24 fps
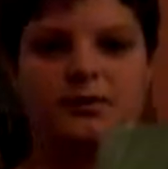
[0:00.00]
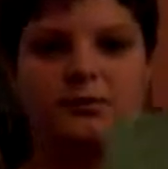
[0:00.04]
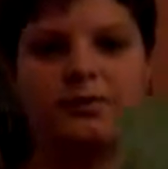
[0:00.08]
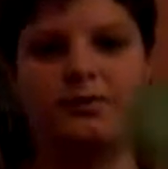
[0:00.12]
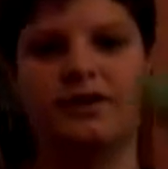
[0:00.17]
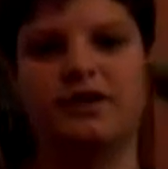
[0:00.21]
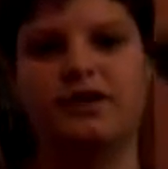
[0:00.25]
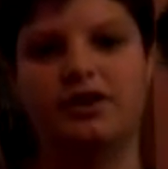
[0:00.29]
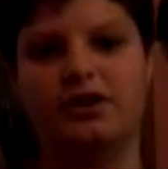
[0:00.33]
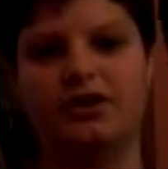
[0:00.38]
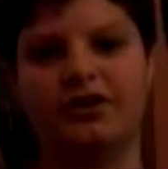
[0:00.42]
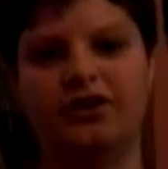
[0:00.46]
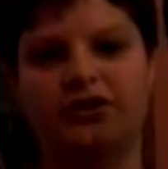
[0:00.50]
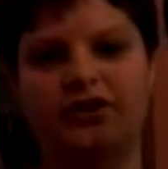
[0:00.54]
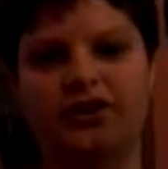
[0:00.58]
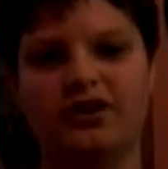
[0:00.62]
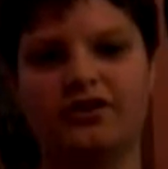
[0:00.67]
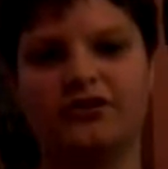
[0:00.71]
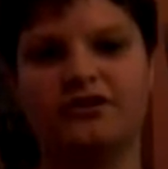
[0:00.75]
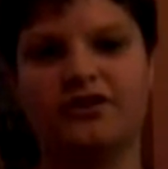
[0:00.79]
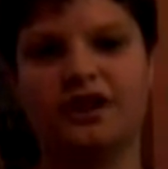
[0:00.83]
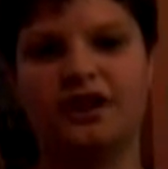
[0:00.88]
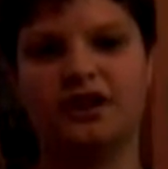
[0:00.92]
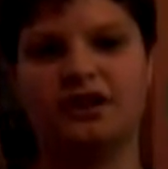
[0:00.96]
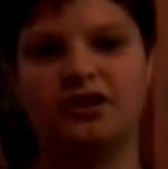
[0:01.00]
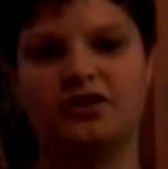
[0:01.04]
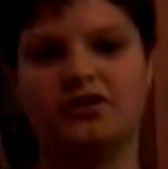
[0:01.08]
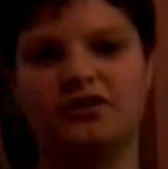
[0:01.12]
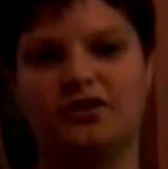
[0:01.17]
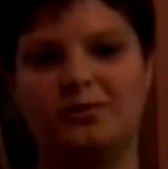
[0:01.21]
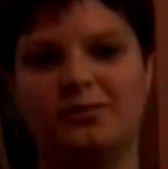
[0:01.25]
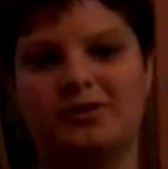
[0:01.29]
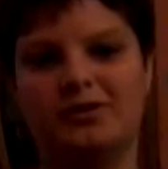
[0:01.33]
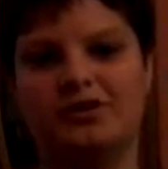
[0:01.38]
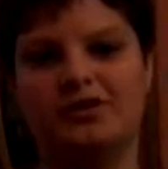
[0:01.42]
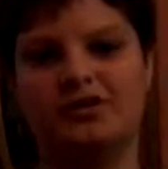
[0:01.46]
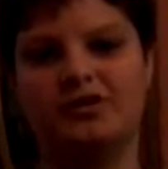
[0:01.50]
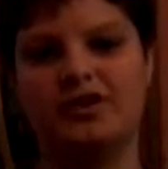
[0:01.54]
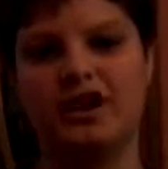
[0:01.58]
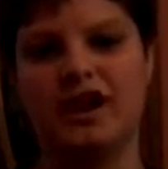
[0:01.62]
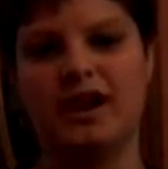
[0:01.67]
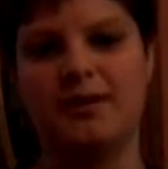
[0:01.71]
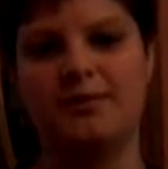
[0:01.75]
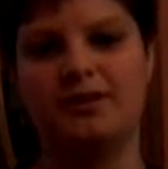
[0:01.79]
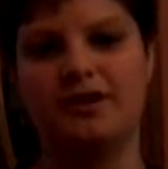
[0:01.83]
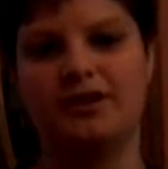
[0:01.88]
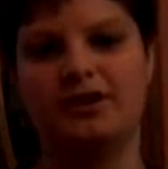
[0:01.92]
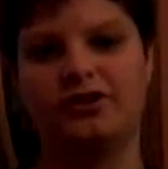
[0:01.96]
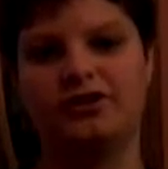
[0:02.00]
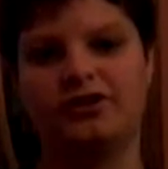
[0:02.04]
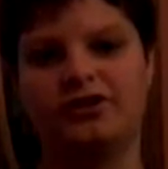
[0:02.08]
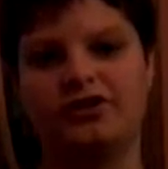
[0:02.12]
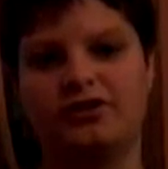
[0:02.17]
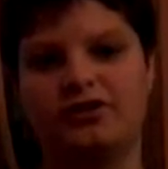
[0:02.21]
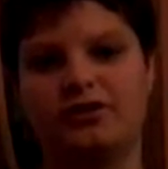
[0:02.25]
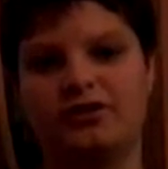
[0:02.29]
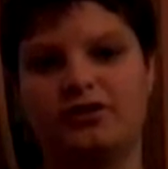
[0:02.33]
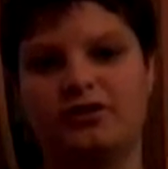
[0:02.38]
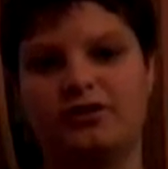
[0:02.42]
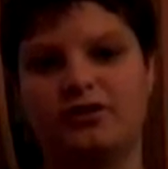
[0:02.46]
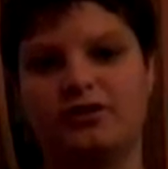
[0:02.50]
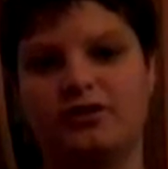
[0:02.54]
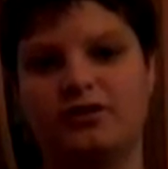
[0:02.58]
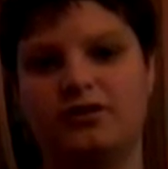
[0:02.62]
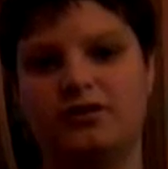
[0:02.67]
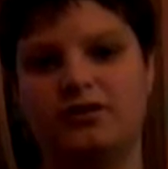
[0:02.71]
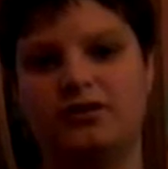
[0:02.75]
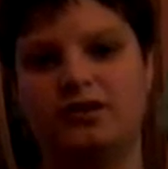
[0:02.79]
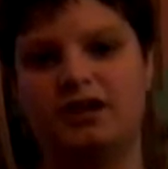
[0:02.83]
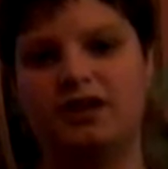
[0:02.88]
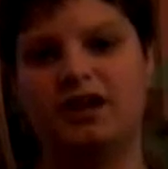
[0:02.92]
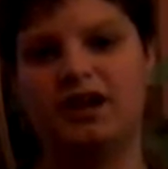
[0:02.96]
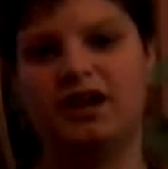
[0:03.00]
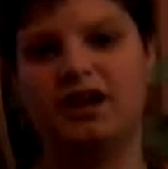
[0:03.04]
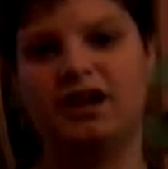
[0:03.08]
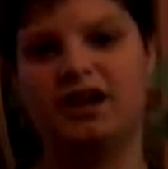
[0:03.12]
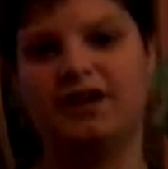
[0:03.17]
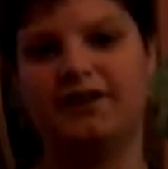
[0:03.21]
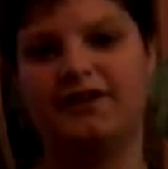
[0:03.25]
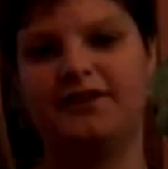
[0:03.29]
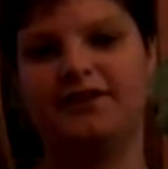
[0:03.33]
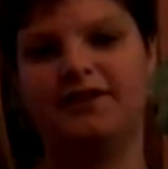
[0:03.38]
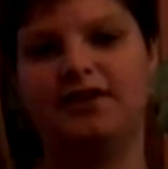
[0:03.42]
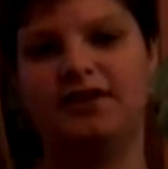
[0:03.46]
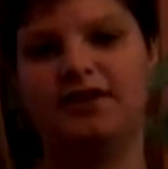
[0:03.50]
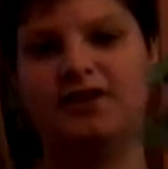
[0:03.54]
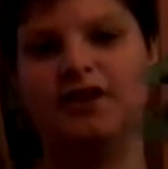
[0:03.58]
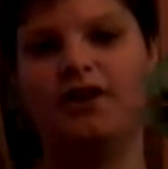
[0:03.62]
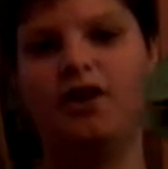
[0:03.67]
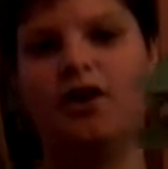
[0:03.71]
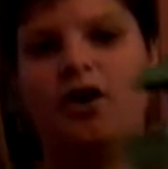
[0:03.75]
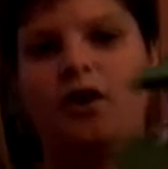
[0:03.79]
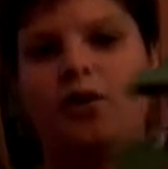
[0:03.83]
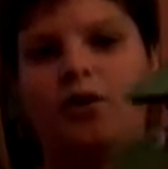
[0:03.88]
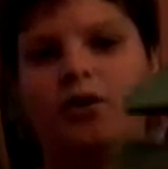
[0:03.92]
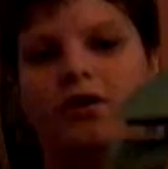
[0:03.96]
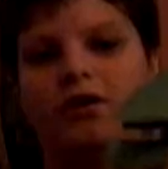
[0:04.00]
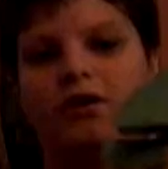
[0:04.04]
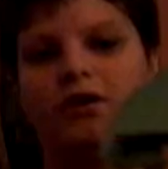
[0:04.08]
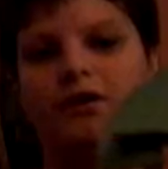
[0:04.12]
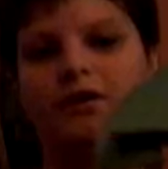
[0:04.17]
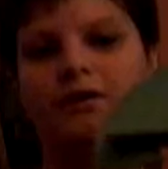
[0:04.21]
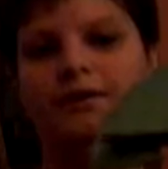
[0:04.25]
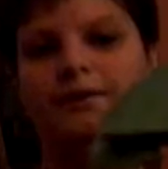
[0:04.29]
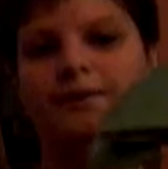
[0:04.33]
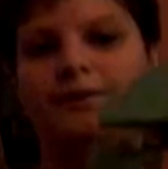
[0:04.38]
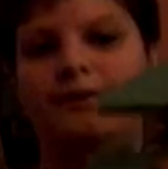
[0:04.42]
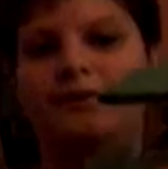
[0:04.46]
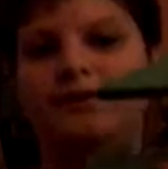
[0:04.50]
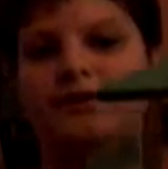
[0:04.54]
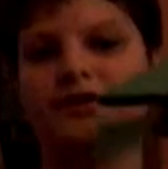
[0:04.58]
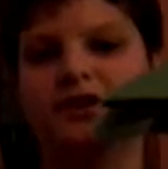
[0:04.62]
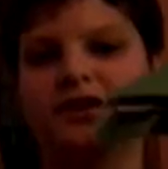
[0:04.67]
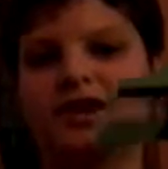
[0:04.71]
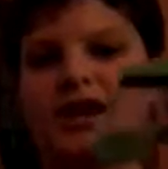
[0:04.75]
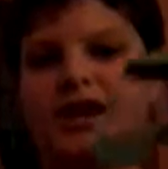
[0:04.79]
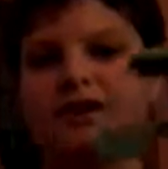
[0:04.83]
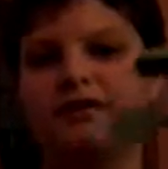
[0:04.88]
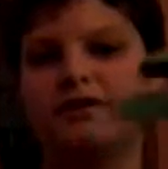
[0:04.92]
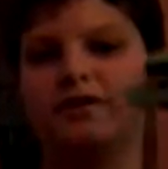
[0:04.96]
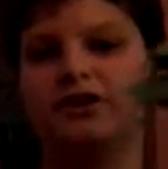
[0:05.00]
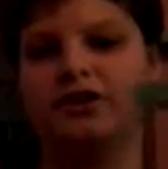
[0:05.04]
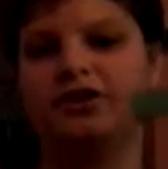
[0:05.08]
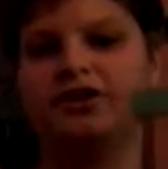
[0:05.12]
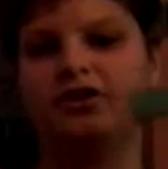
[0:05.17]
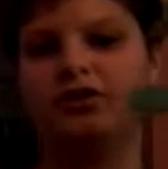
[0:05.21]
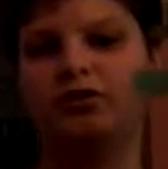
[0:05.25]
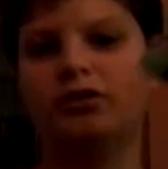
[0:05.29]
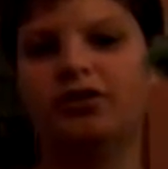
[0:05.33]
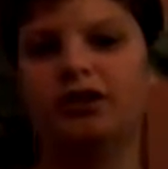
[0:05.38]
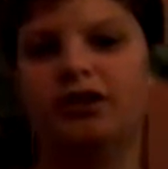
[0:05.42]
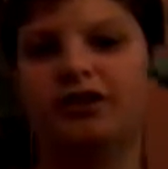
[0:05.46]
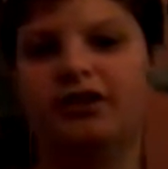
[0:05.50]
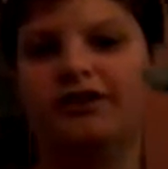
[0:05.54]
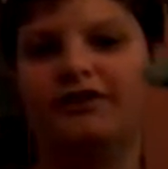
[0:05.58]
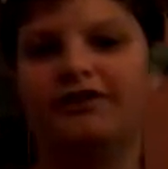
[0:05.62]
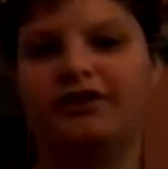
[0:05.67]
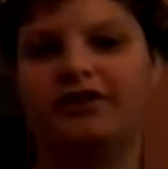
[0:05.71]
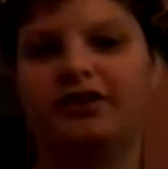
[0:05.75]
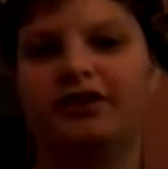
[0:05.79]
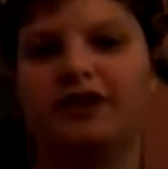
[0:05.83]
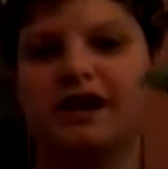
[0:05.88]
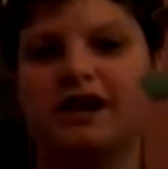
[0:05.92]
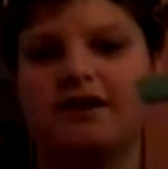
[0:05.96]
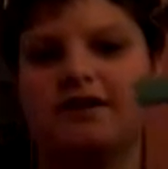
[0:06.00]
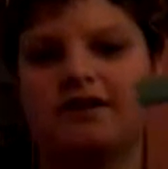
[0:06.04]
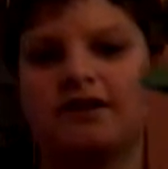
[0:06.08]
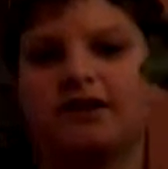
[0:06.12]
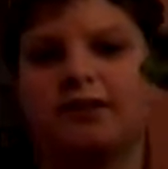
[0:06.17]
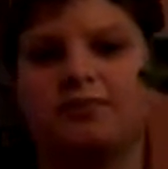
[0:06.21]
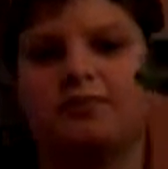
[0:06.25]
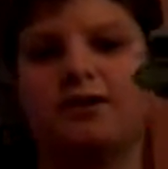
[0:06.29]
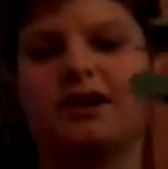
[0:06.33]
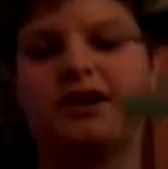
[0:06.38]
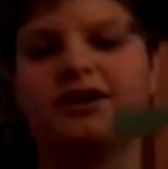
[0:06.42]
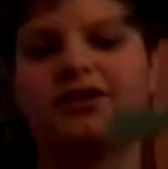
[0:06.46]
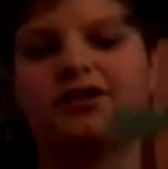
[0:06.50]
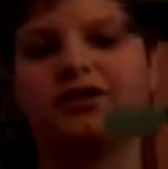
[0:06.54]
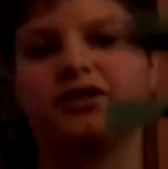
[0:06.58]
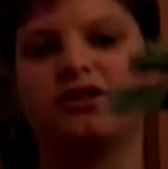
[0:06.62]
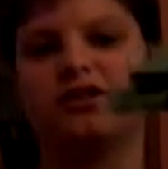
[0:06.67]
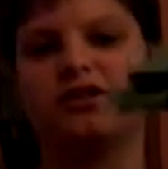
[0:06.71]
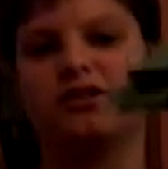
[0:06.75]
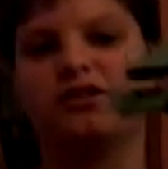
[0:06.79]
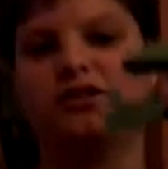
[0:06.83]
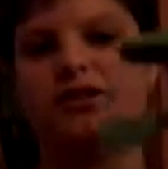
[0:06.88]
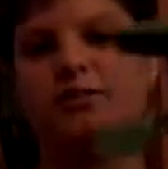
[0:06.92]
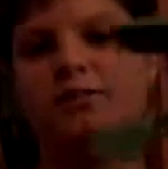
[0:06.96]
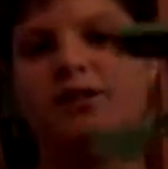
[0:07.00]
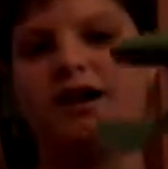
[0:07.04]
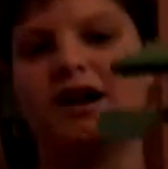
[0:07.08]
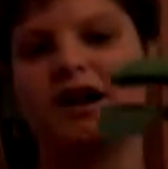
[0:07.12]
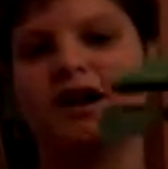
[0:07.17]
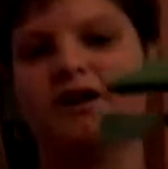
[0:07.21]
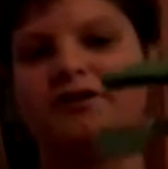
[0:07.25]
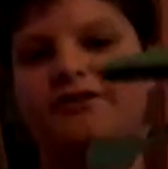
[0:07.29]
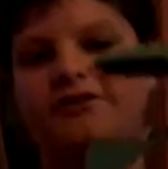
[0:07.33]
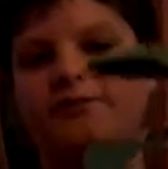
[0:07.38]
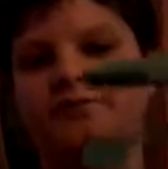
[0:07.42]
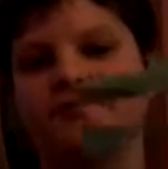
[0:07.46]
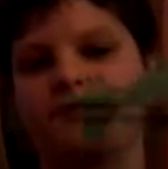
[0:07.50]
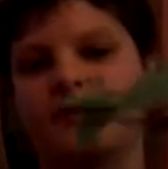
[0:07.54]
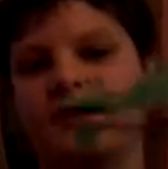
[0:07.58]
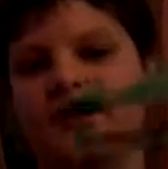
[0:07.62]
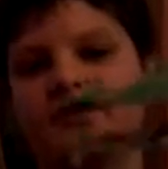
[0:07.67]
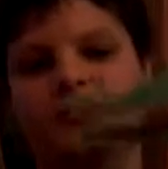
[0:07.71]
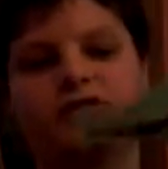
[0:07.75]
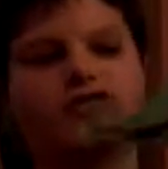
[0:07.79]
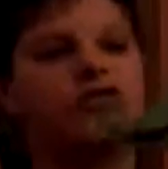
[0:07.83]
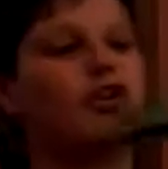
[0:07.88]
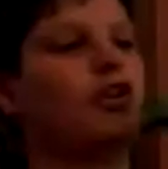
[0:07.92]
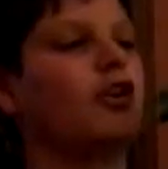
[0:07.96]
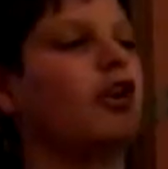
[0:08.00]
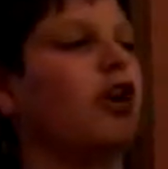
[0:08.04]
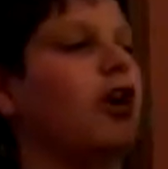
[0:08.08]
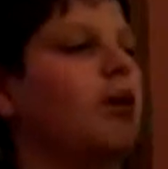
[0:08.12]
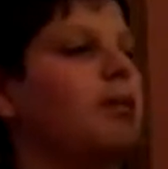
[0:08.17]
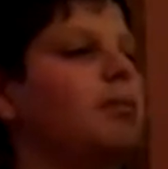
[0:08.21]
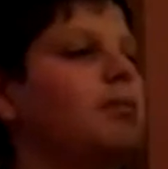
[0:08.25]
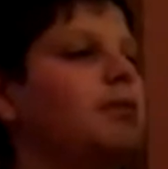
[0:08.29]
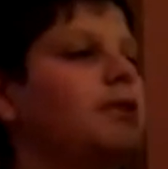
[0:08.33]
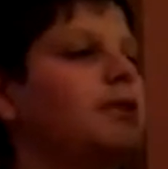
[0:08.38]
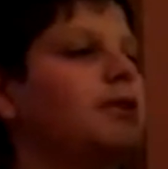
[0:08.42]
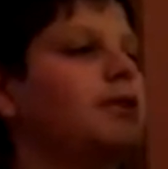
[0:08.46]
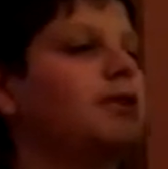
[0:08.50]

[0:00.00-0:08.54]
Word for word: Because they've taken so much damage. And, you know, you can't really do it if you can't really make them out of paper. Shut up.